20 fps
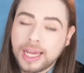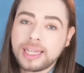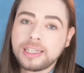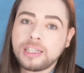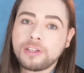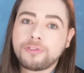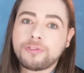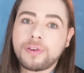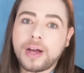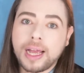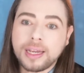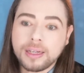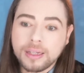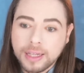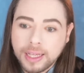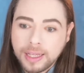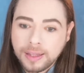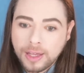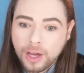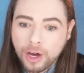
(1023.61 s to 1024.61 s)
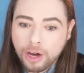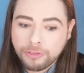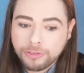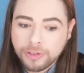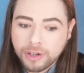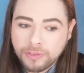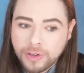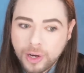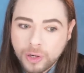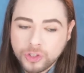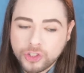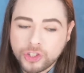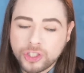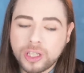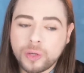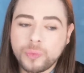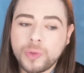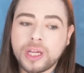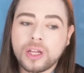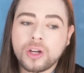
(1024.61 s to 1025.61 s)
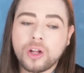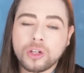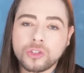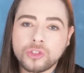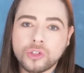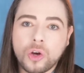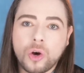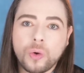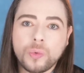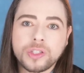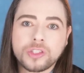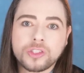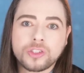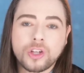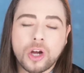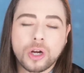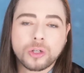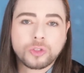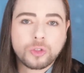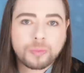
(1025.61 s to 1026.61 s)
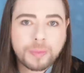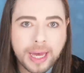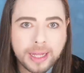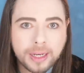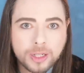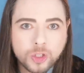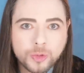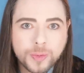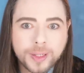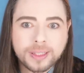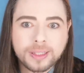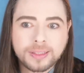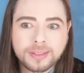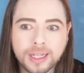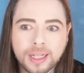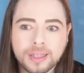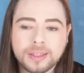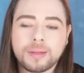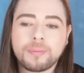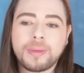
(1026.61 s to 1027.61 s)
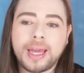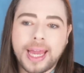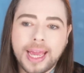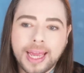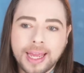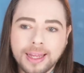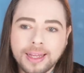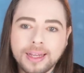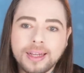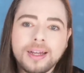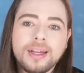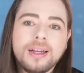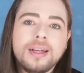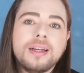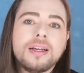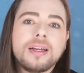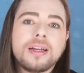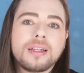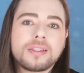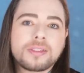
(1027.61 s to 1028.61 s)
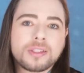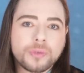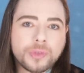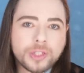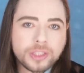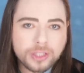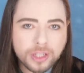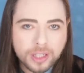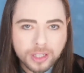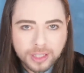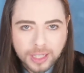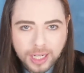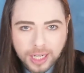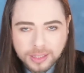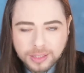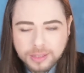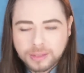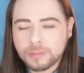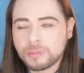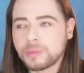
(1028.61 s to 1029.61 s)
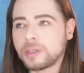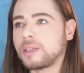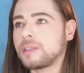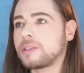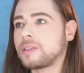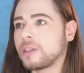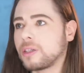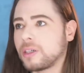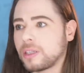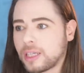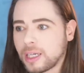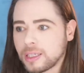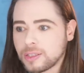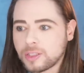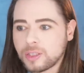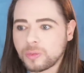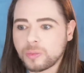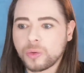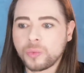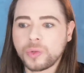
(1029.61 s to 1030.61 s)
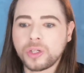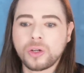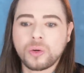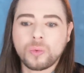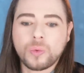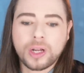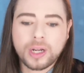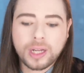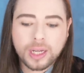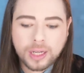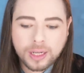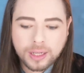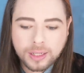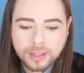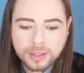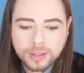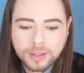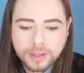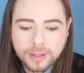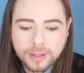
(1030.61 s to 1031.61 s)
And if finally they offer a voucher, then we can also always talk to management and tell them, hey, it's a return customer, it's a good customer, we don't want to,